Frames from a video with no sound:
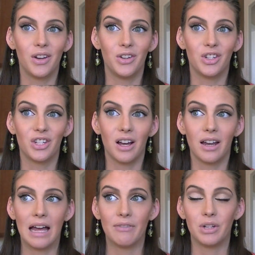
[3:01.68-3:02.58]
you're just not
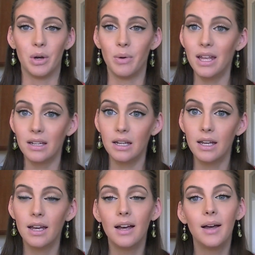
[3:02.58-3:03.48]
going to have to go in,
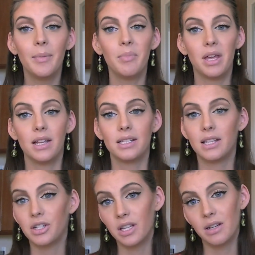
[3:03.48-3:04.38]
because
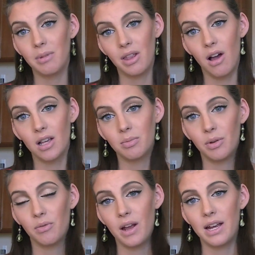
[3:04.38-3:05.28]
they're sending me to the
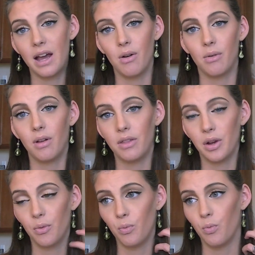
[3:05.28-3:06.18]
hospital right now.
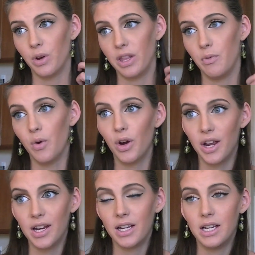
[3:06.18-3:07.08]
They're really
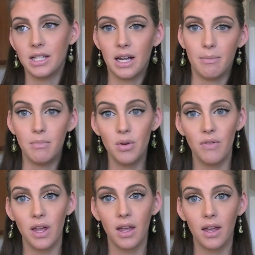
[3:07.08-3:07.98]
worried. He's not
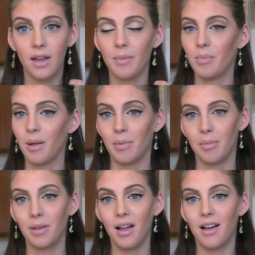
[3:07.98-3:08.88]
moving, blah, blah,
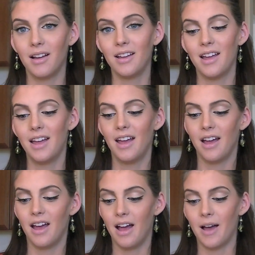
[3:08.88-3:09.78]
blah.
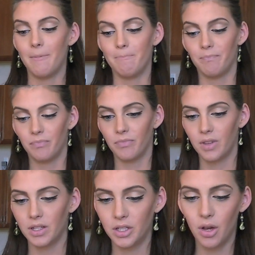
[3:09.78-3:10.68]

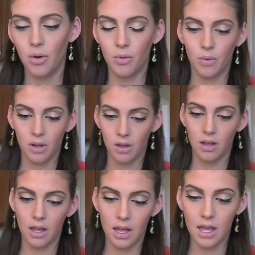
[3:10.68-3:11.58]
So
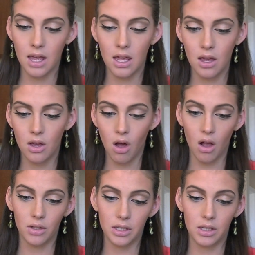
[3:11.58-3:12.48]
he
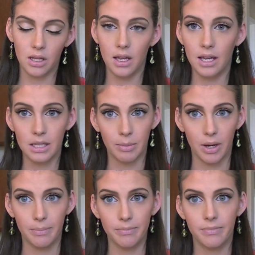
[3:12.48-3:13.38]
calls his
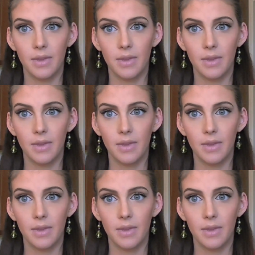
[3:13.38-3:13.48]
mom,